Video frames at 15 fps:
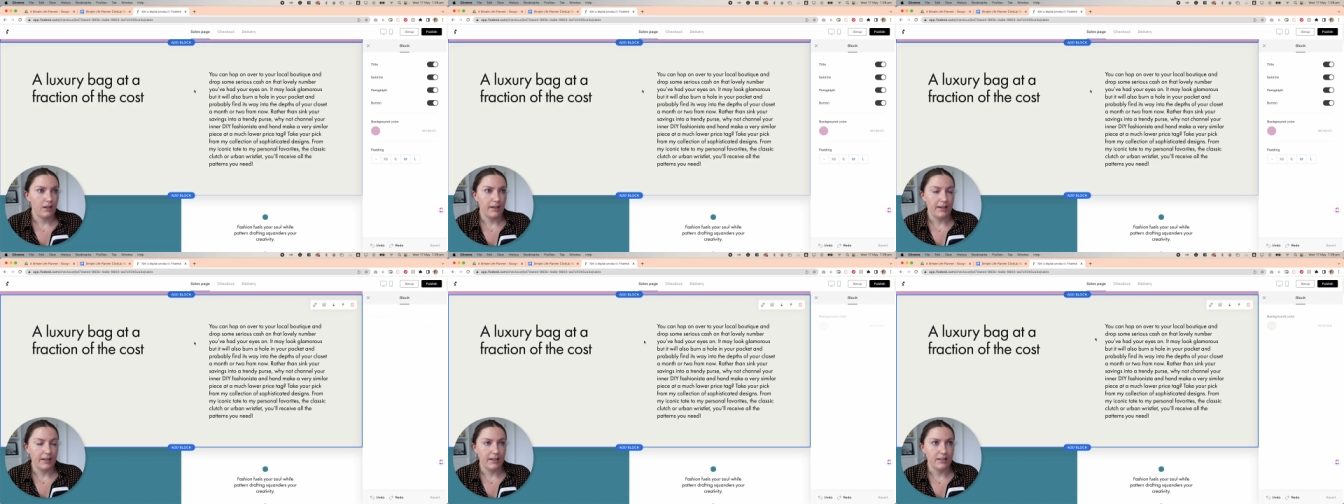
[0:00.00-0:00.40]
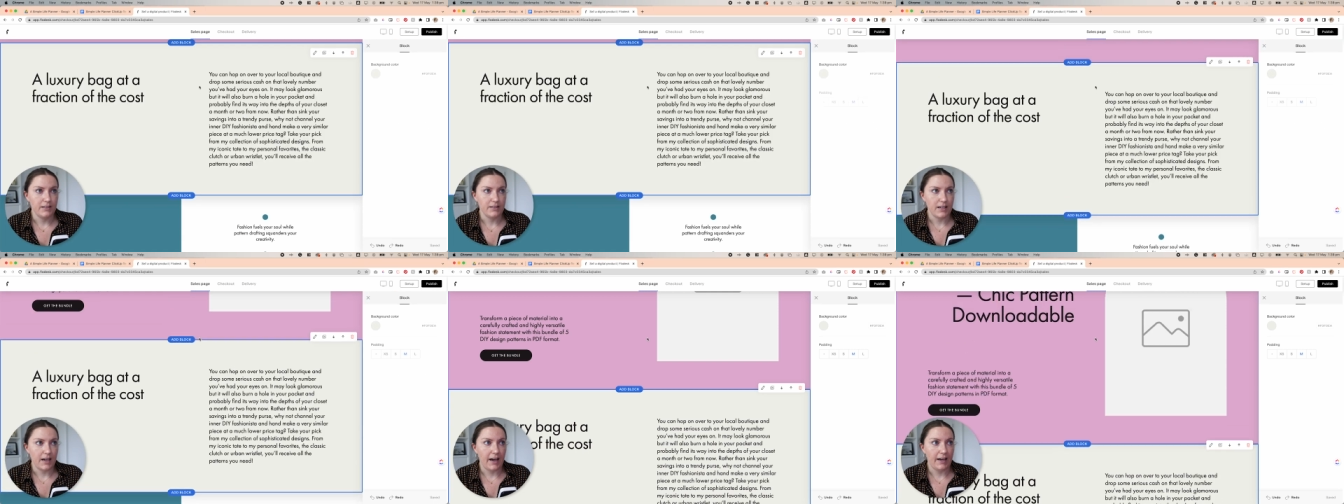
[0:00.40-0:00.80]

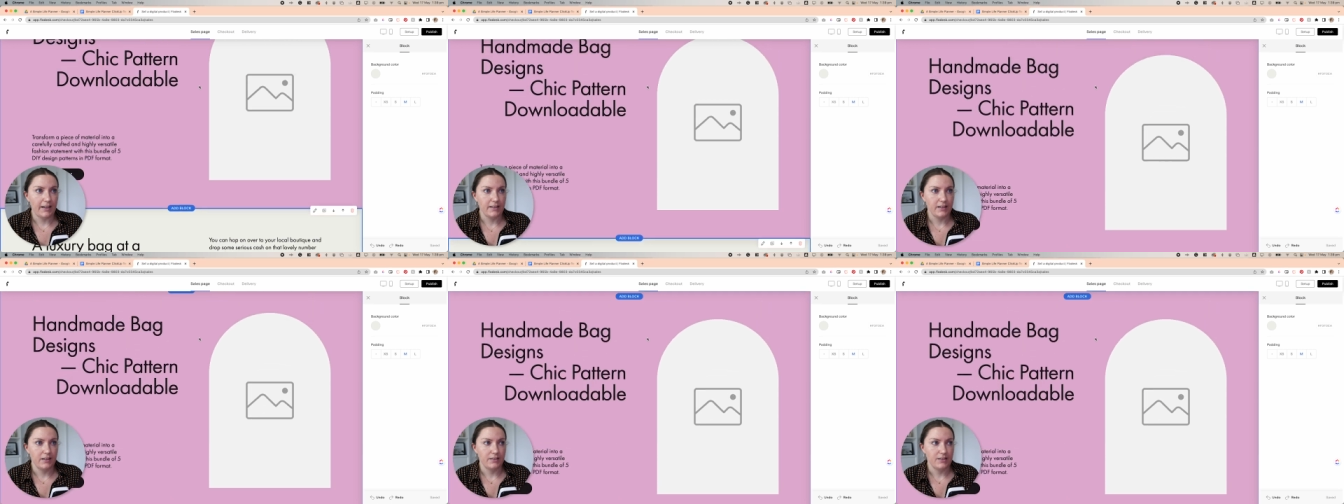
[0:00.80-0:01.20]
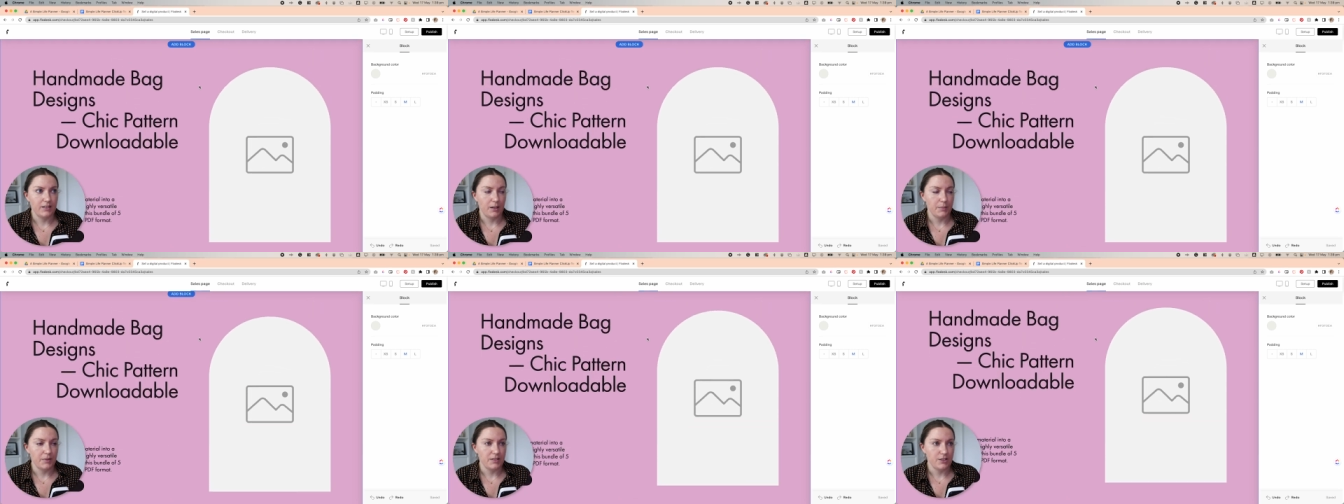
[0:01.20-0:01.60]
and add
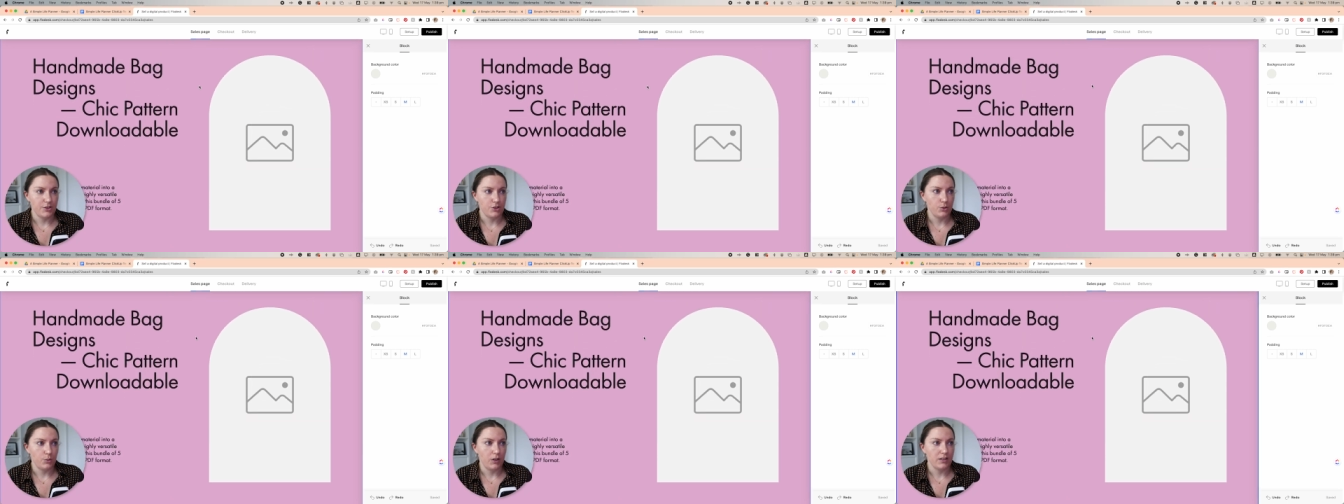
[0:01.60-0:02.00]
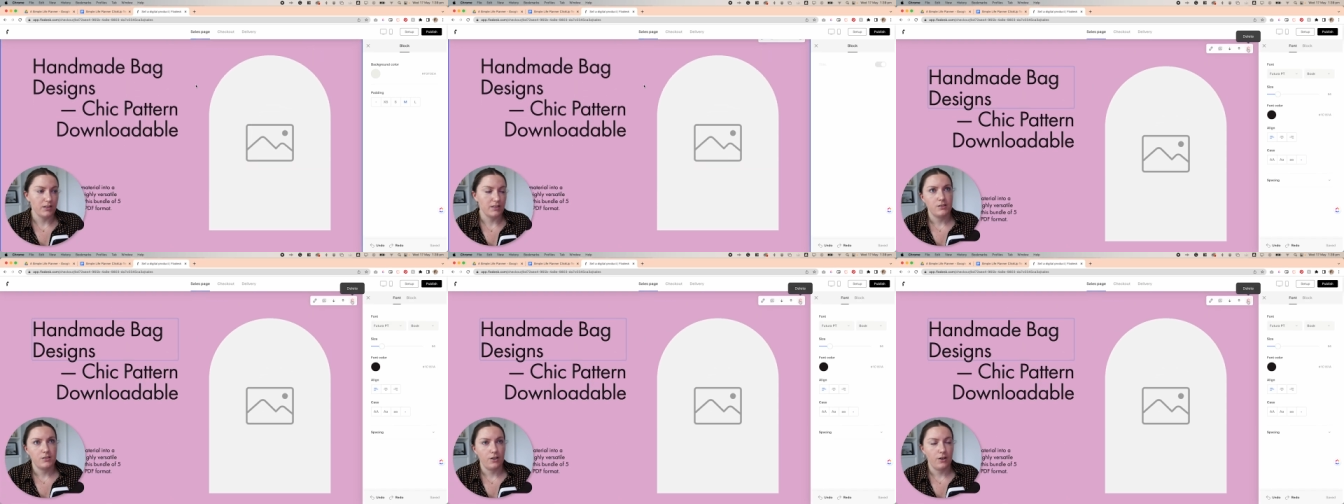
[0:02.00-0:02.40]
some additional ones.
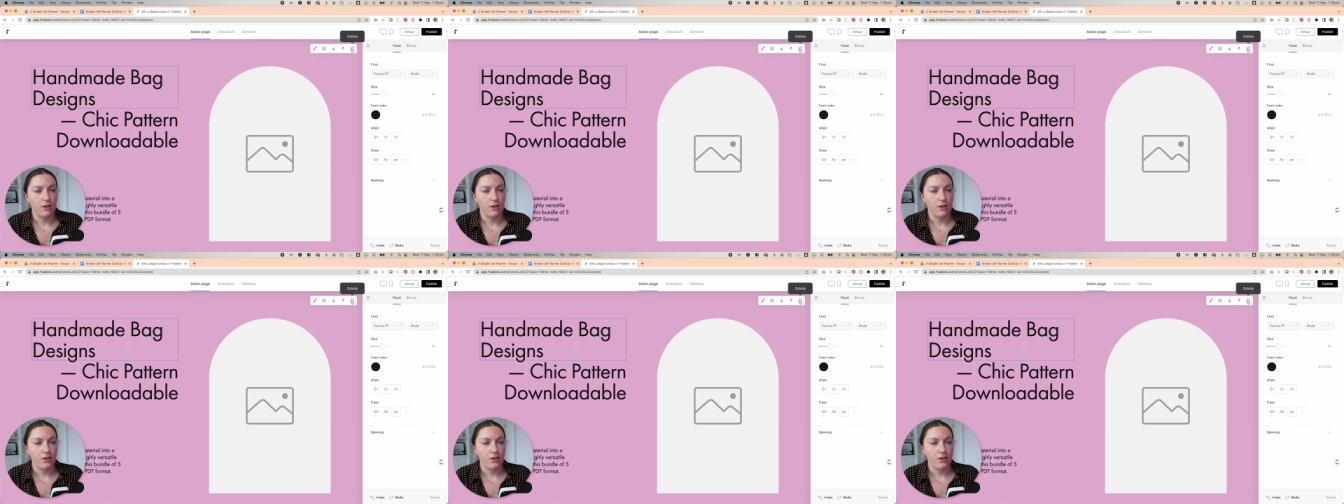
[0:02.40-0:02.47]
So